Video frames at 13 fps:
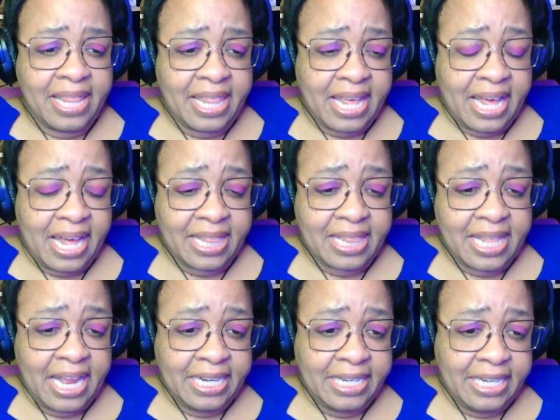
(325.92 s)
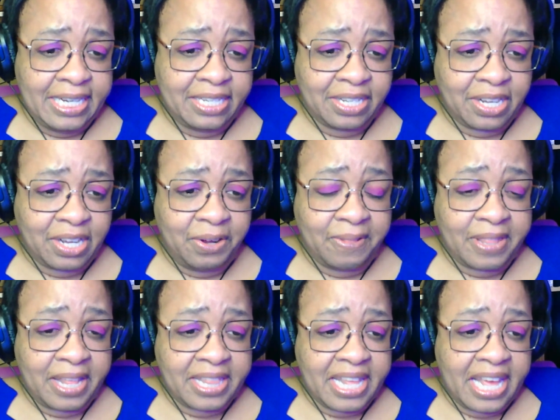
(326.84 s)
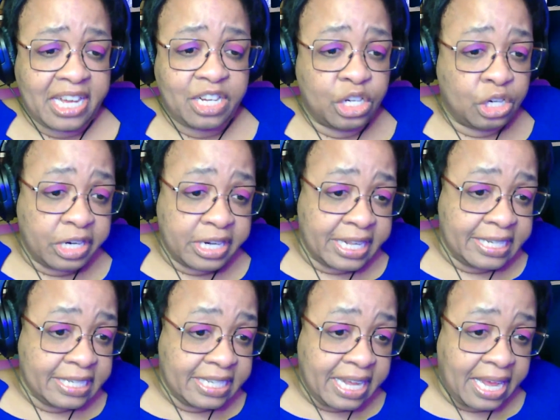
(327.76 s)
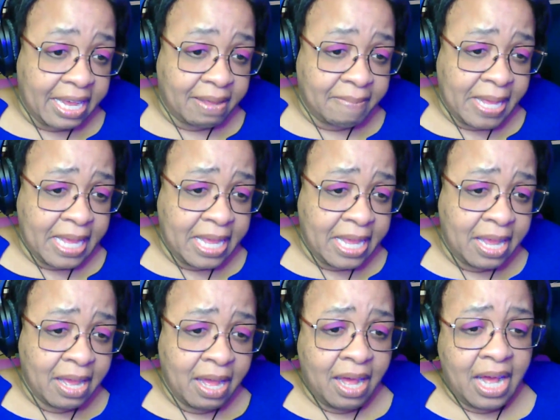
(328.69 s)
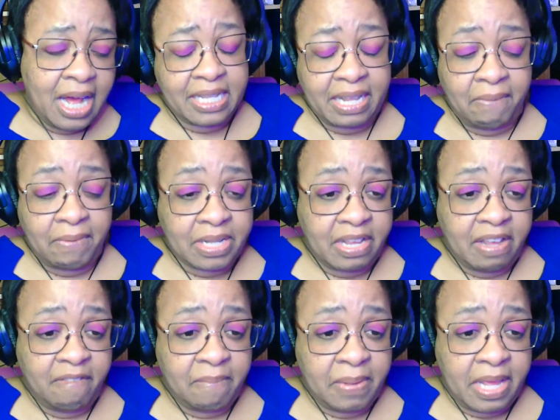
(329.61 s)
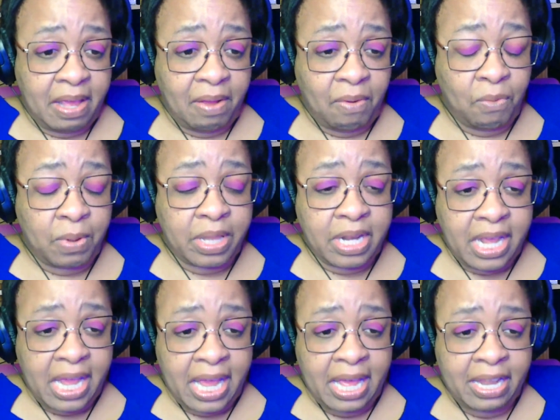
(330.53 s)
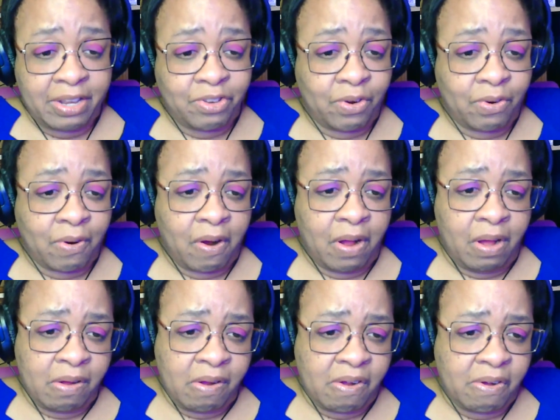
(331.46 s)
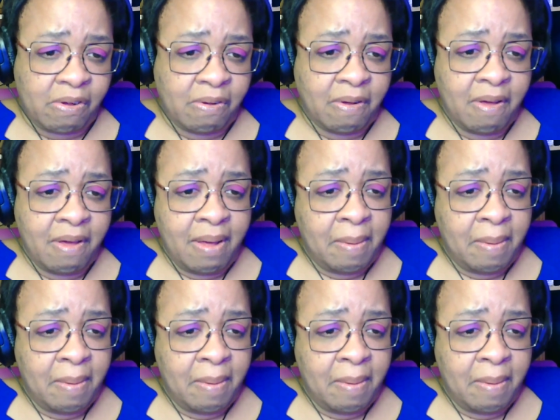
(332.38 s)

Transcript: that they needed to go that they couldn't take me, they would leave me with an aunt or uncle.